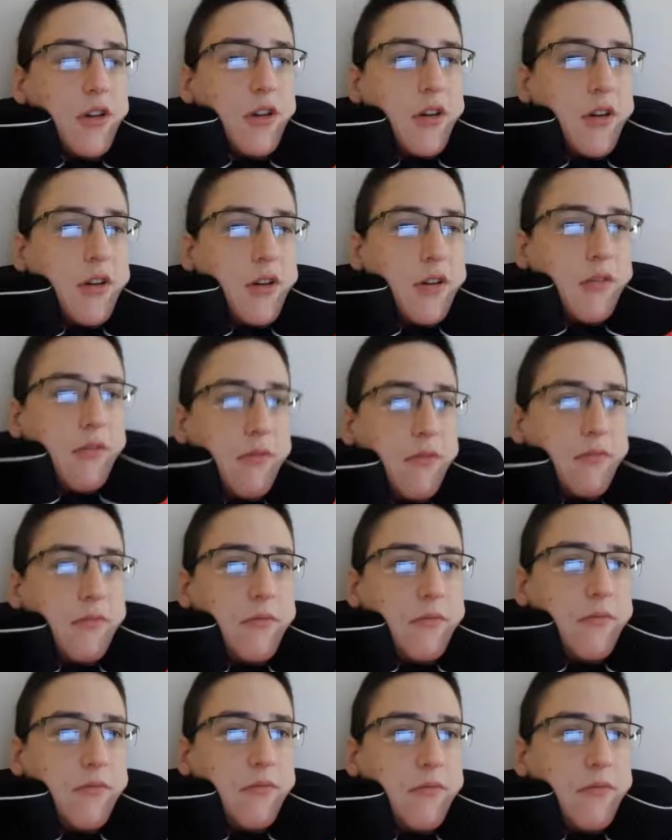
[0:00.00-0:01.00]

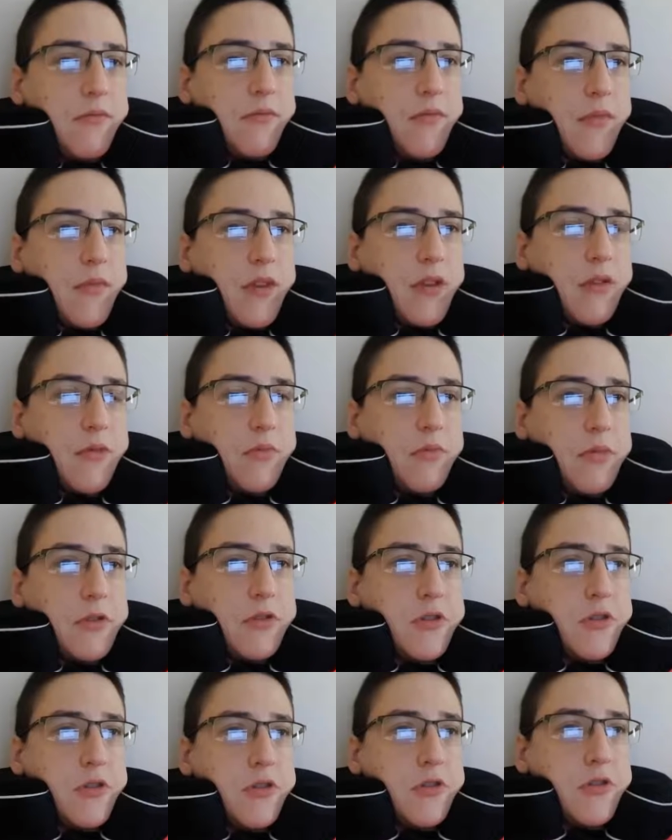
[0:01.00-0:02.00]
But
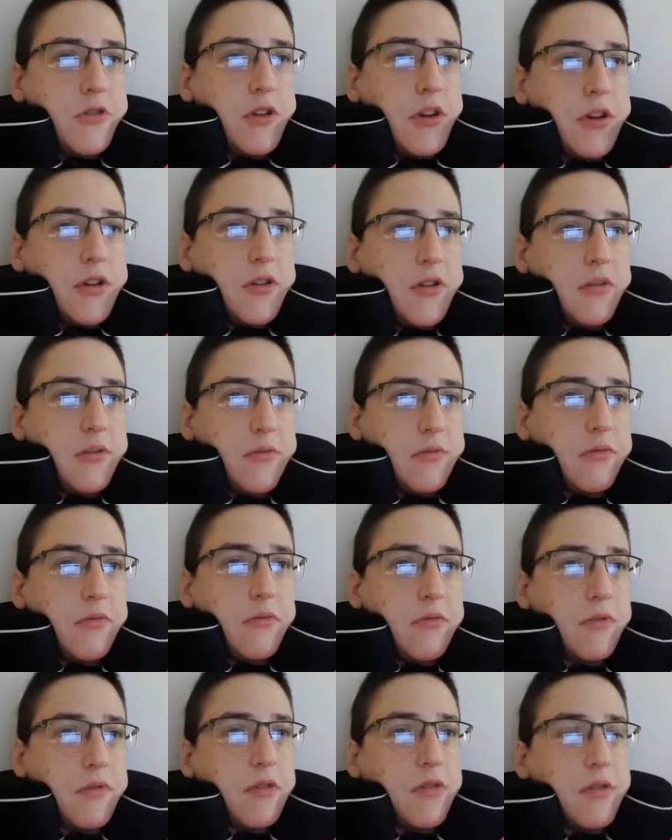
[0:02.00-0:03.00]
you do get the.
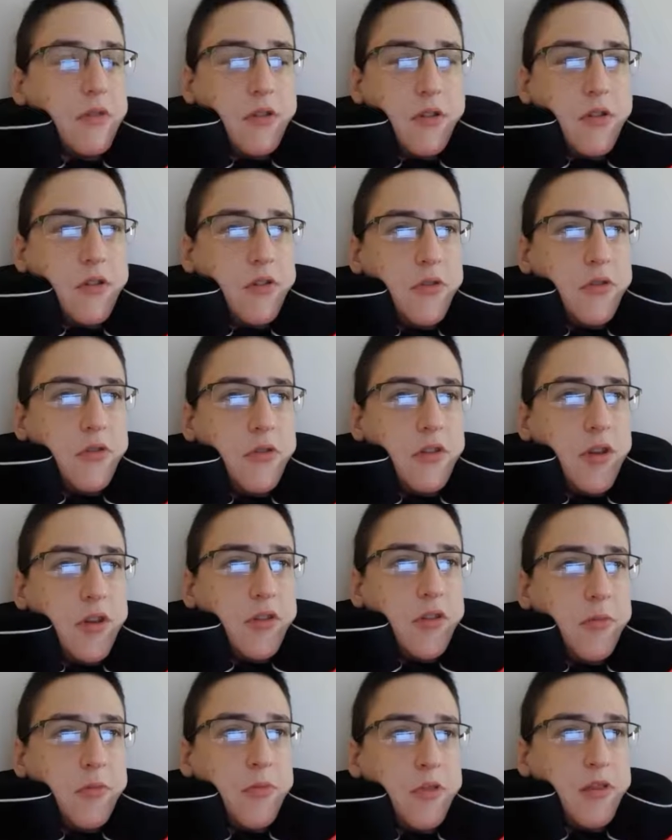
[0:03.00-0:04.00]
You do get
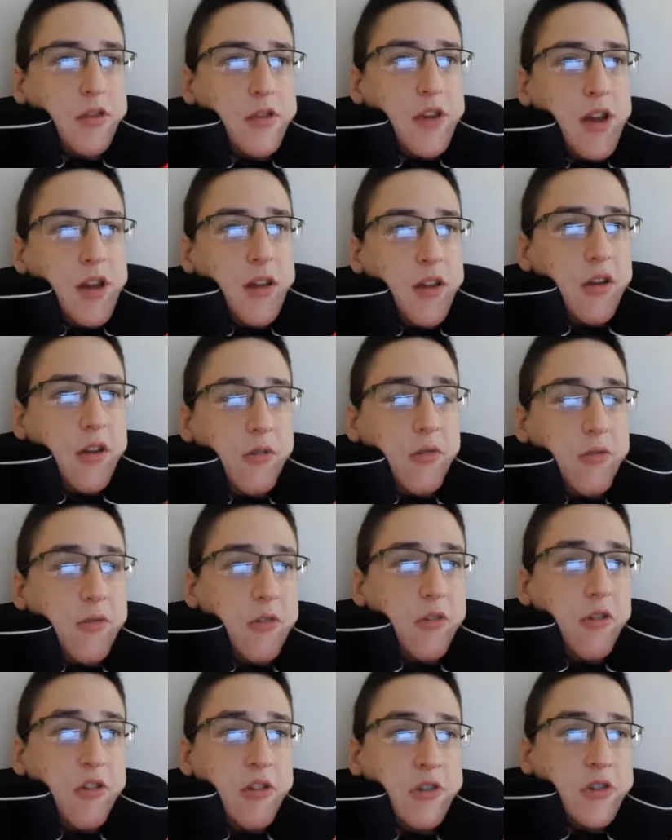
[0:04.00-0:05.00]
them to tell you
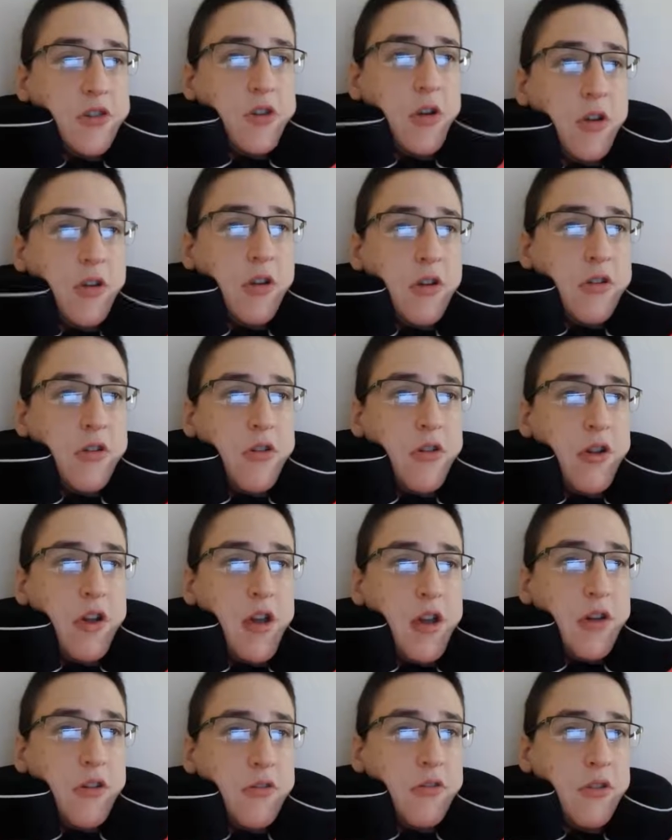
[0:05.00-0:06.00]
it's all in your
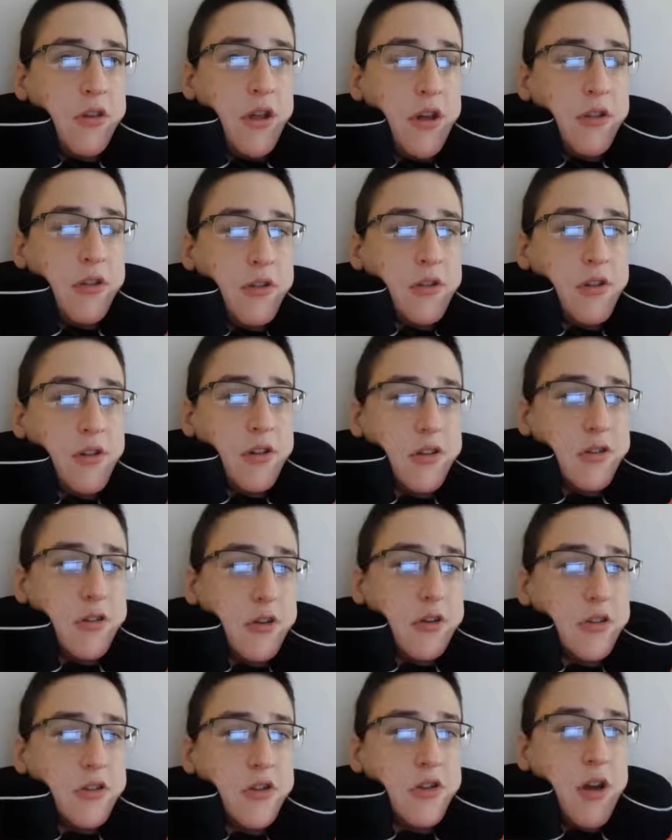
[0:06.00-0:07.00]
head and that, and
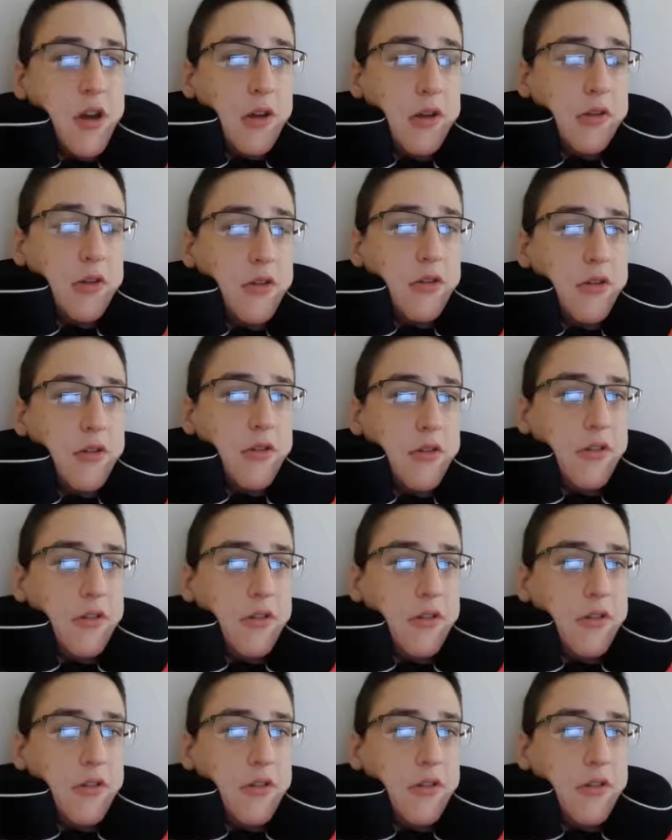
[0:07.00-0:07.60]
it's not.